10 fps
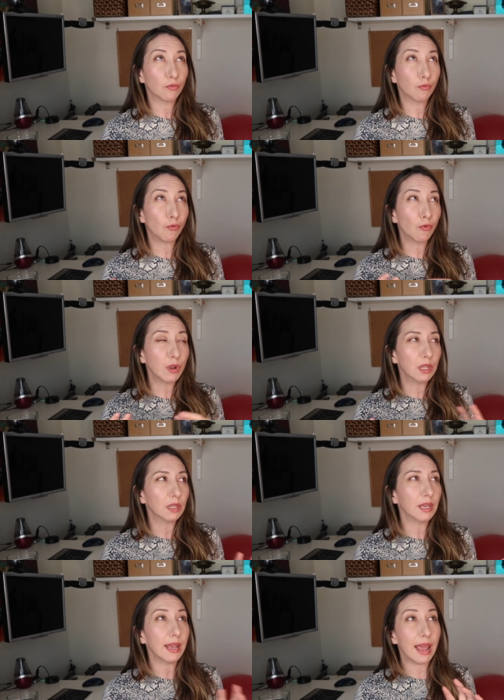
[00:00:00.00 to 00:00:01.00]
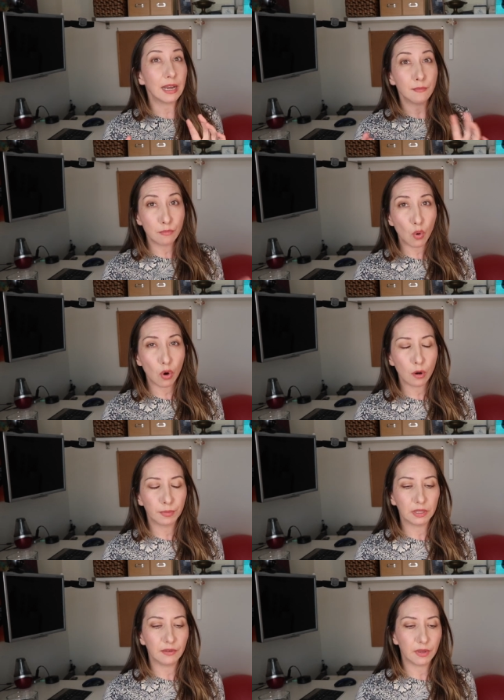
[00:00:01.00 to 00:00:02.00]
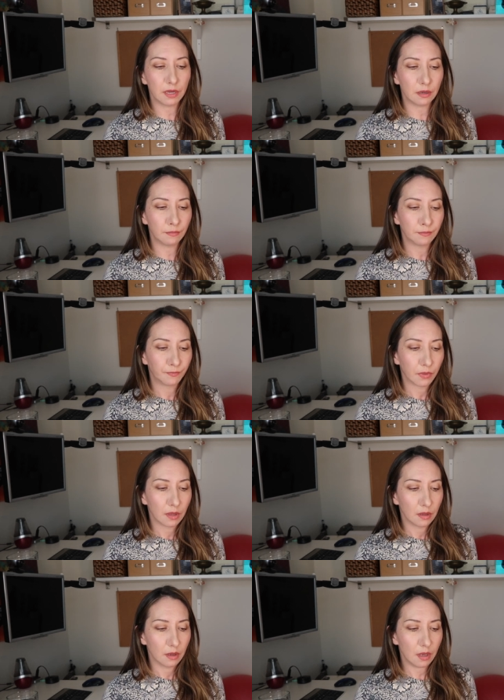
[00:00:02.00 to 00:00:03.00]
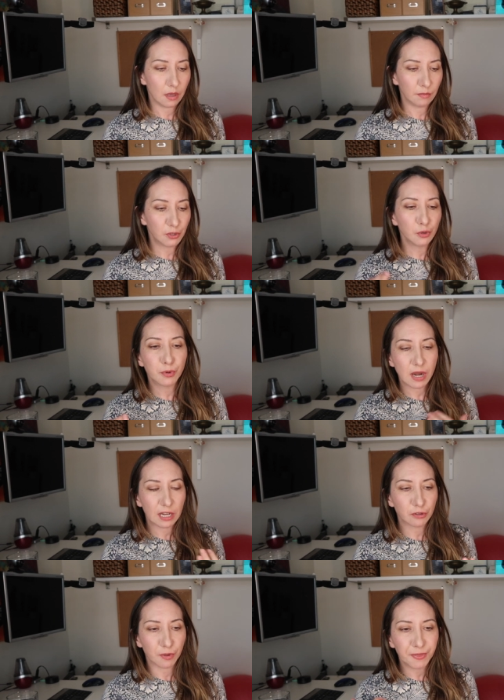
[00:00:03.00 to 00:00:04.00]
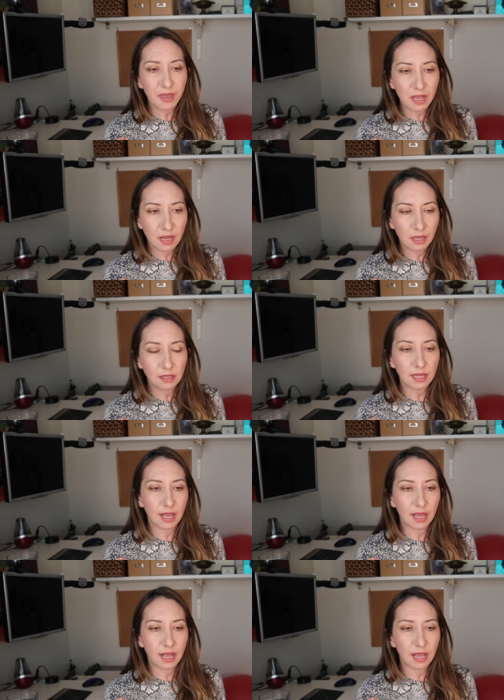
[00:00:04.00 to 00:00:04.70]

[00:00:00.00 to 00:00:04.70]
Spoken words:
really anymore believe in supernatural things.